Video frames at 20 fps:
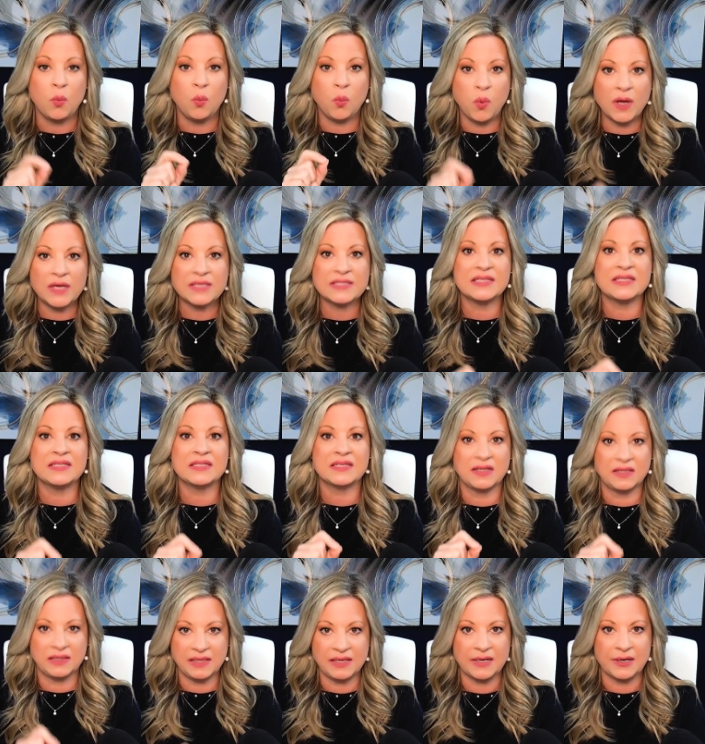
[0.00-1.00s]
wasn't
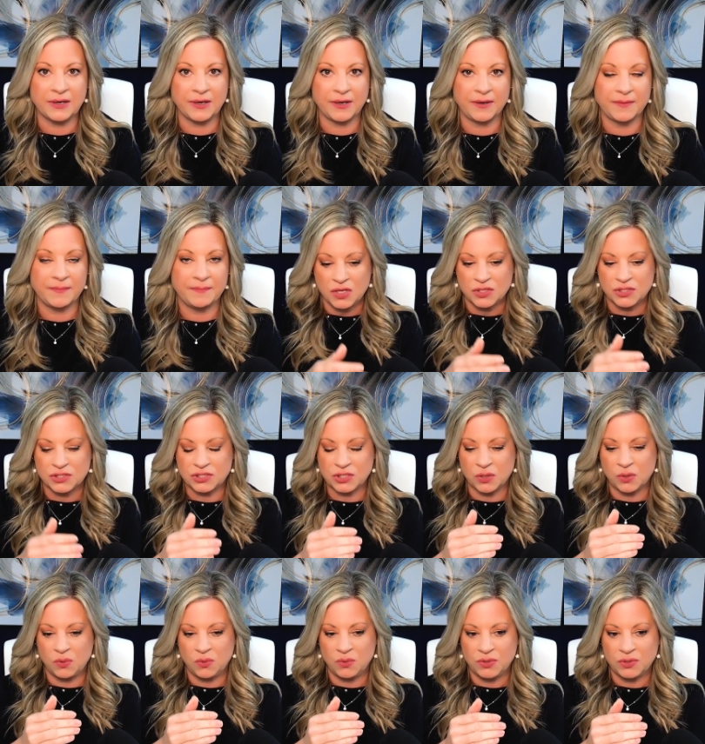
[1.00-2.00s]
clear.
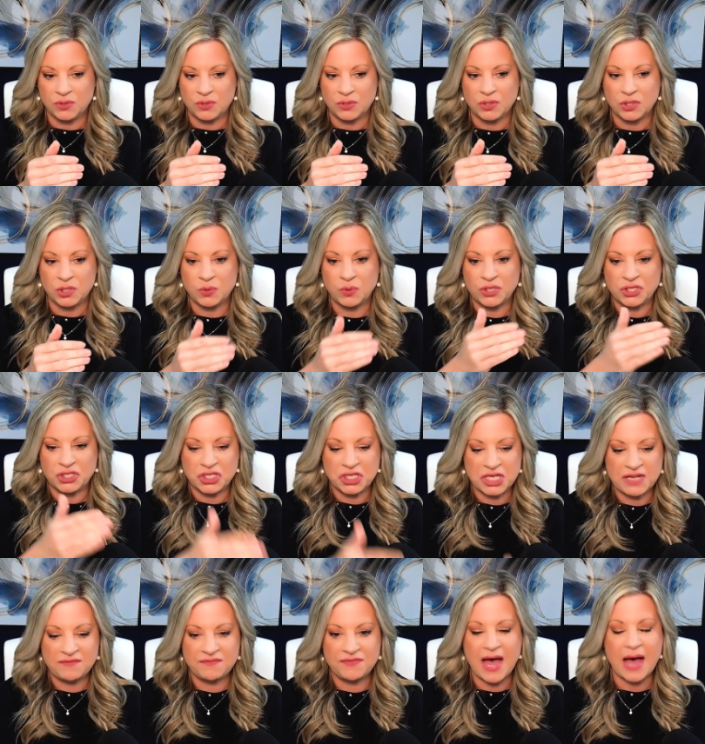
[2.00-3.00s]
So, you
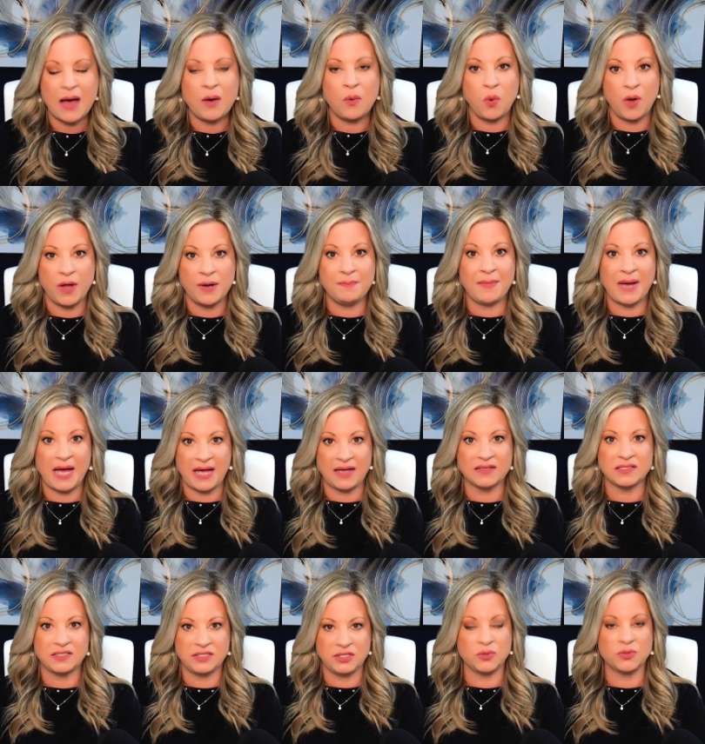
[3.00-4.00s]
achieve that one
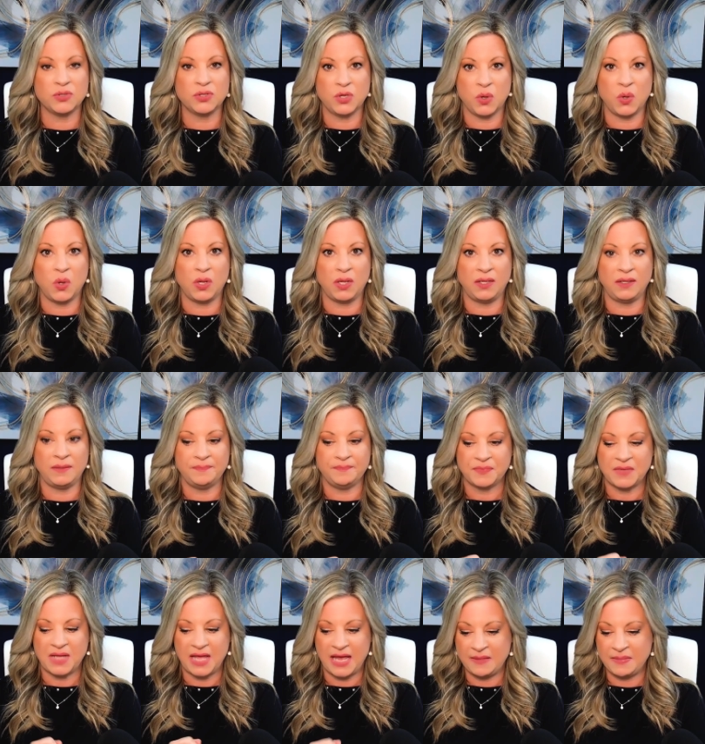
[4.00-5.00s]
milestone goal,
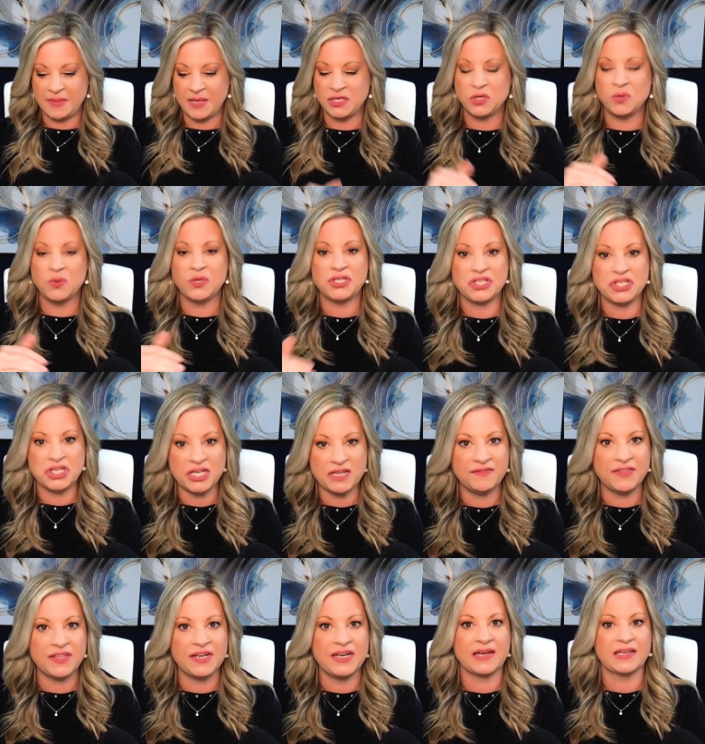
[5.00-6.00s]
and then you
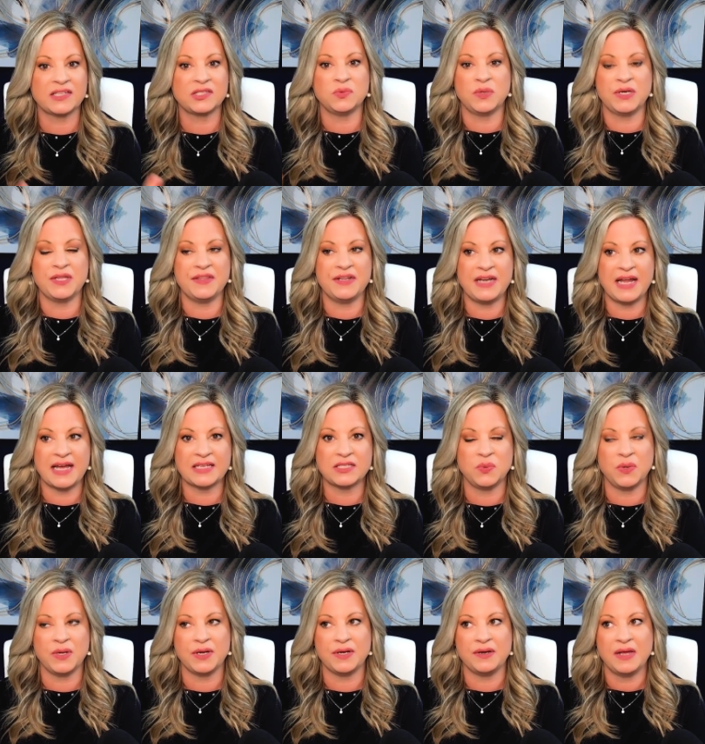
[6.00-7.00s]
achieve the next one and the
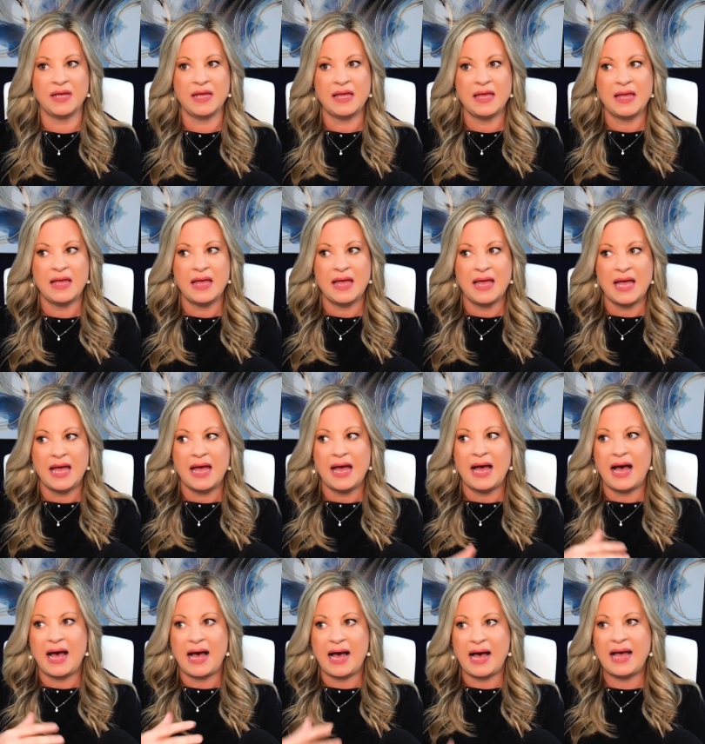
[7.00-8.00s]
next one.
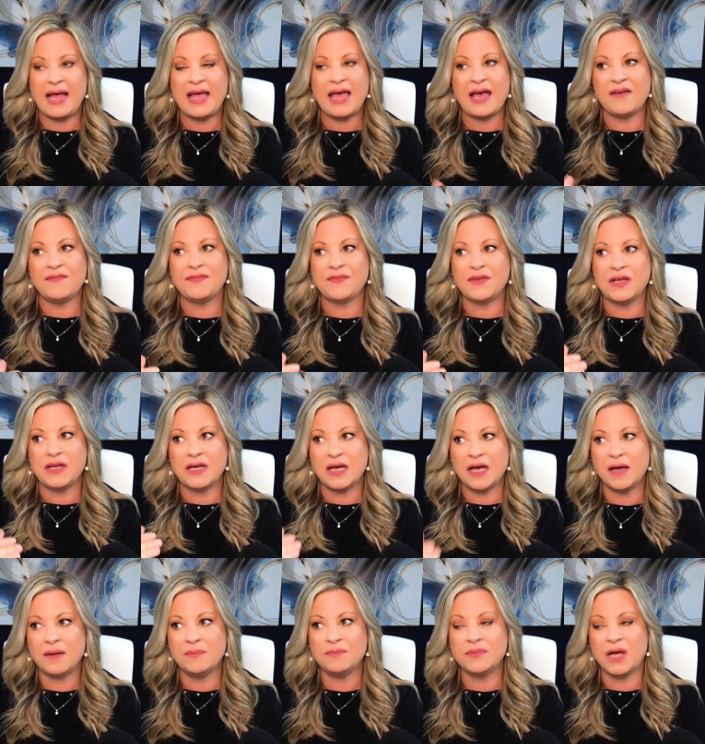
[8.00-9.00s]
I have
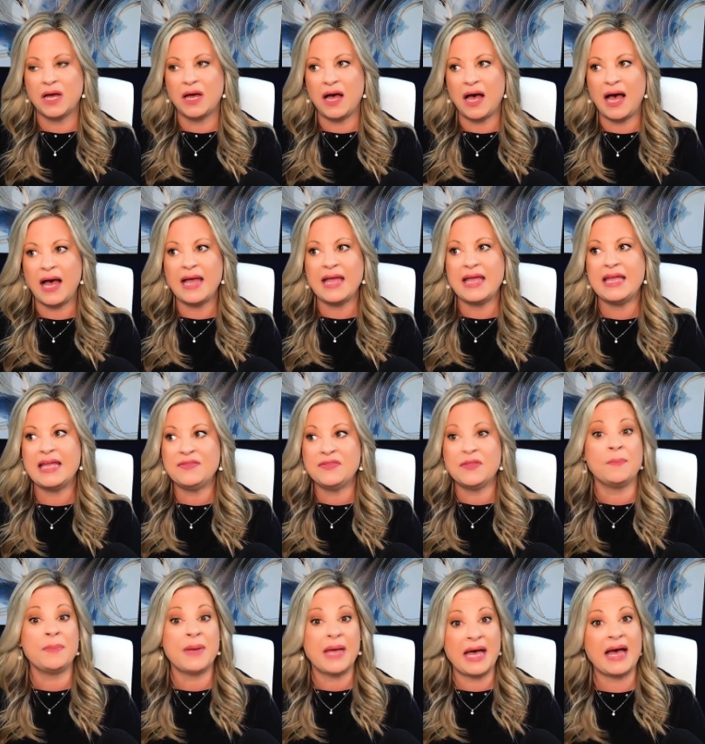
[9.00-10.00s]
come, I in
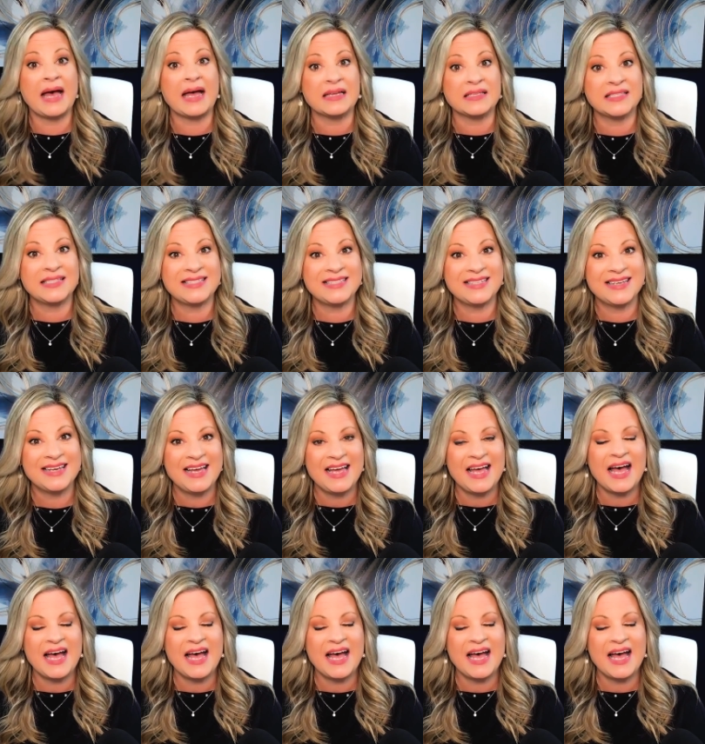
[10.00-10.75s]
the past